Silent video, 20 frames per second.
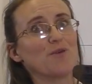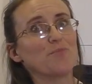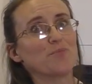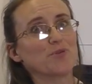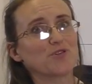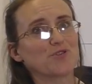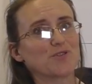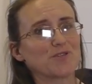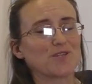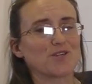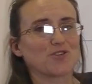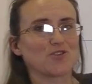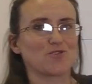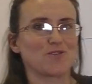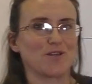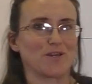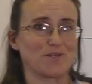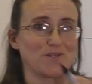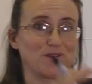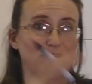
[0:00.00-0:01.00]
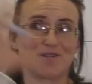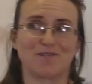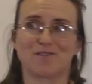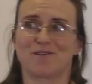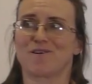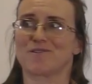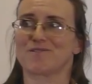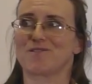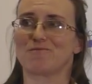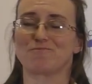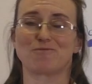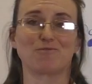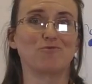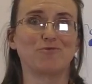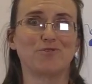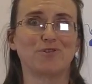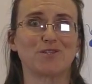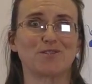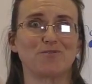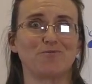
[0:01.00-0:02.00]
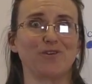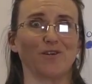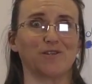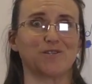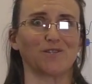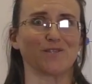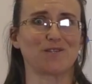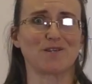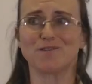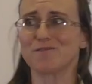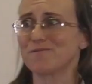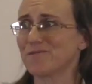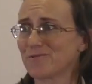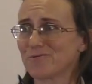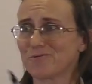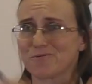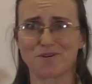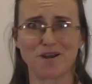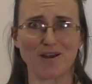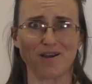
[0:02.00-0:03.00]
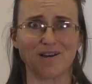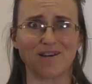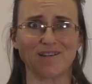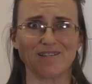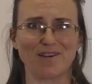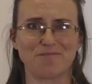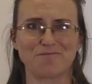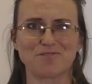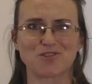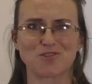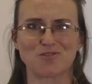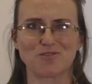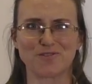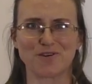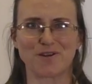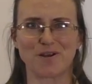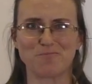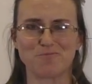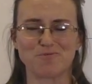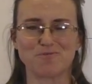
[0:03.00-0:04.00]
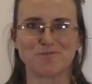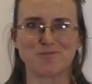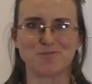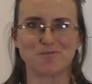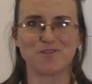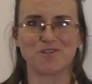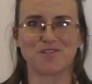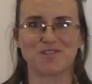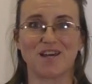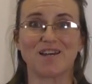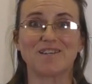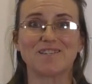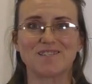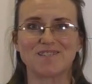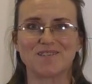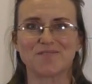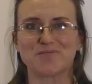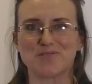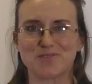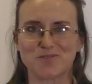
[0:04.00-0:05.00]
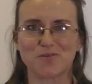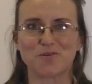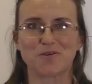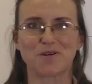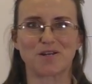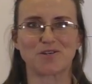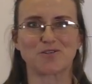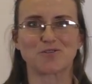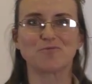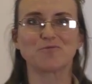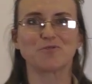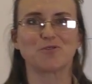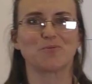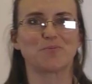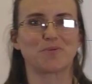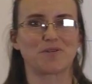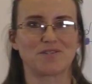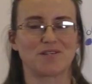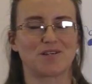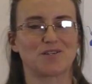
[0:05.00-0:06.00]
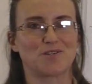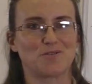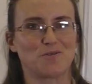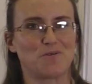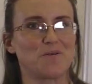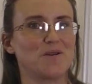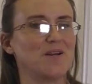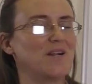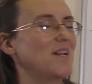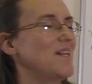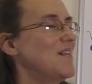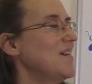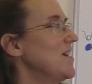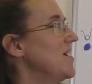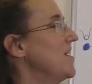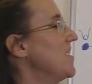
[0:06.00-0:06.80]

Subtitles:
when we found a new opportunity. We got into a new qualitative state of